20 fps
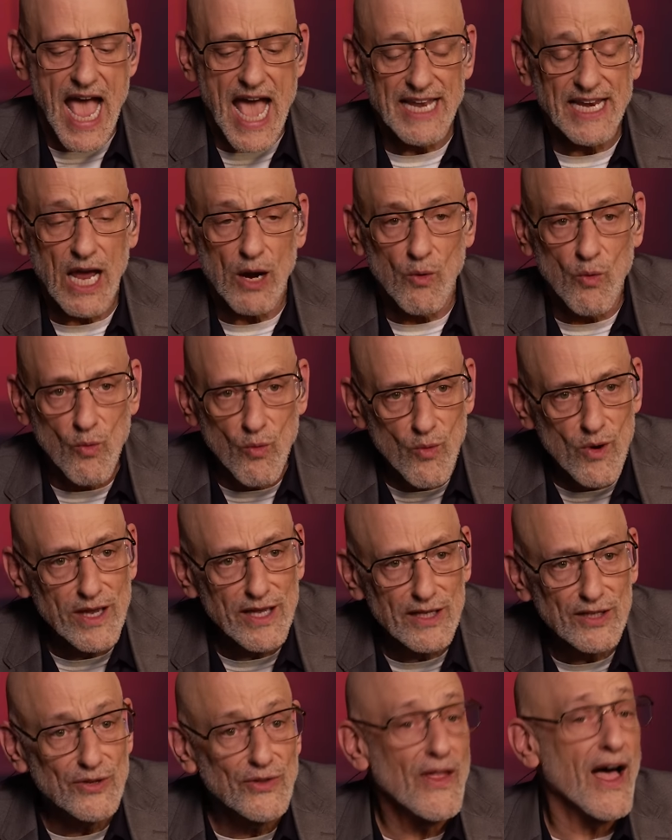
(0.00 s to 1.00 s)
And I
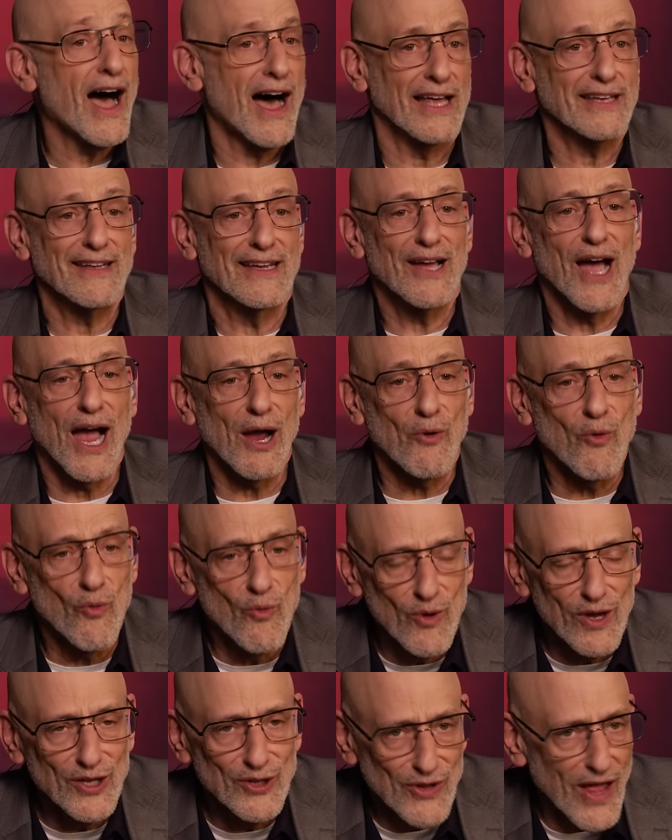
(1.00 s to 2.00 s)
will not
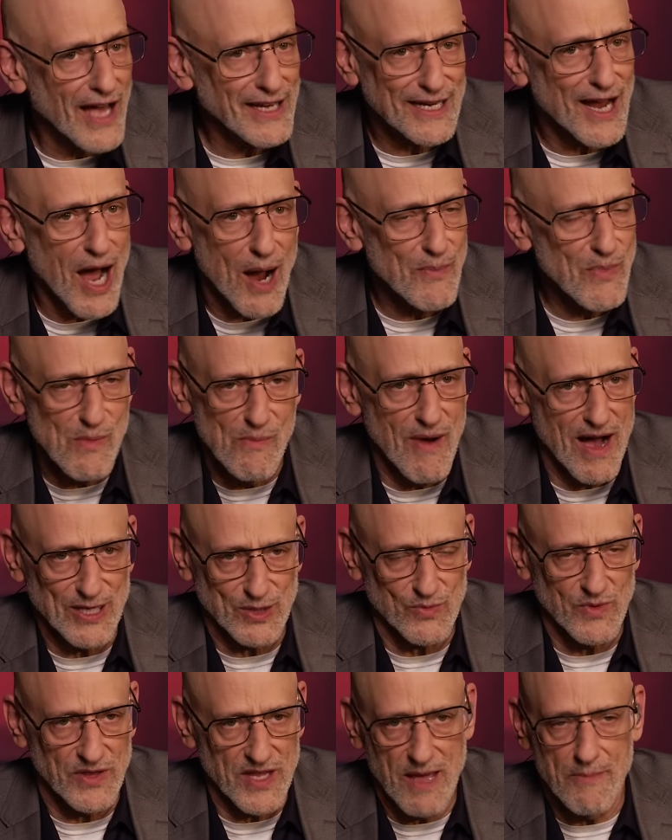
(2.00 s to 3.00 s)

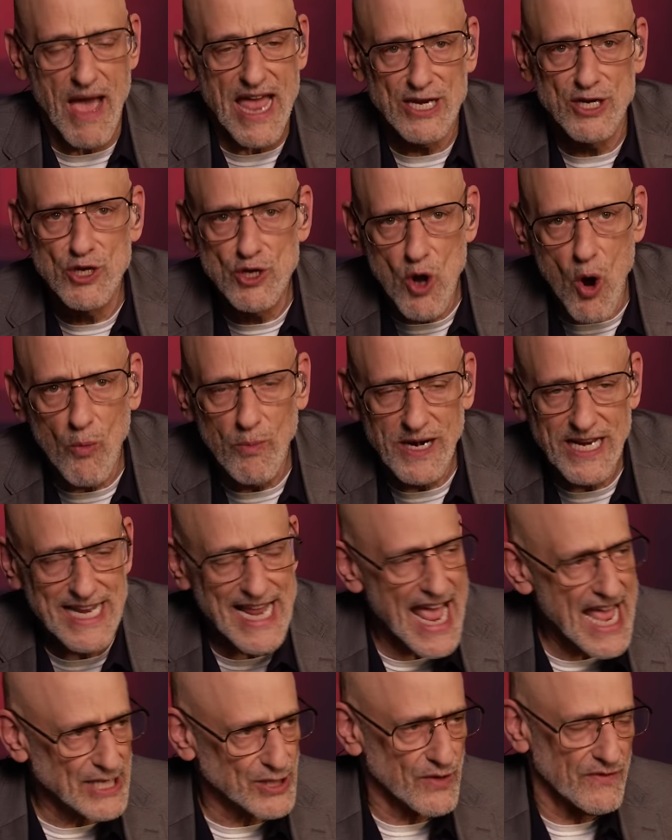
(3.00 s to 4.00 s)
compromise with them, and nobody
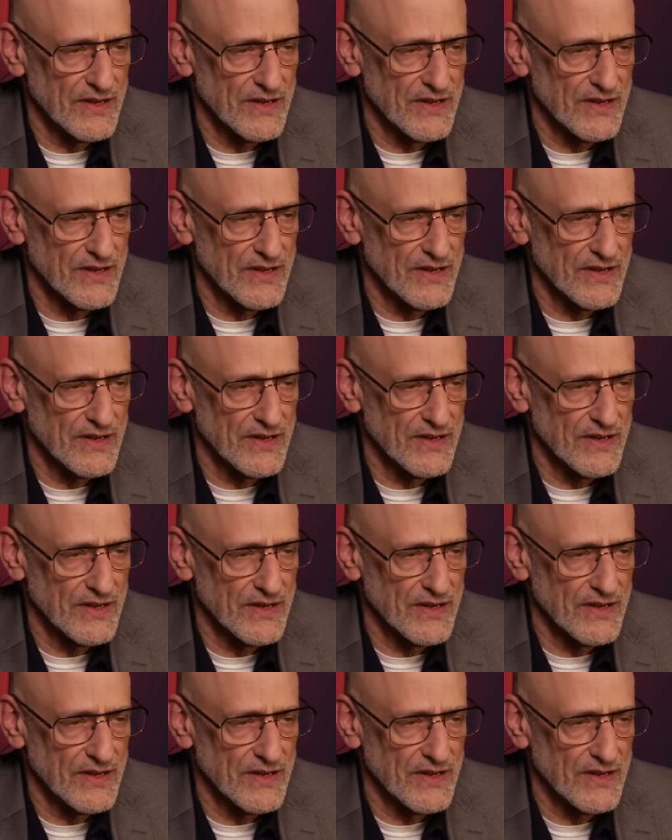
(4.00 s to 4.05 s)
can.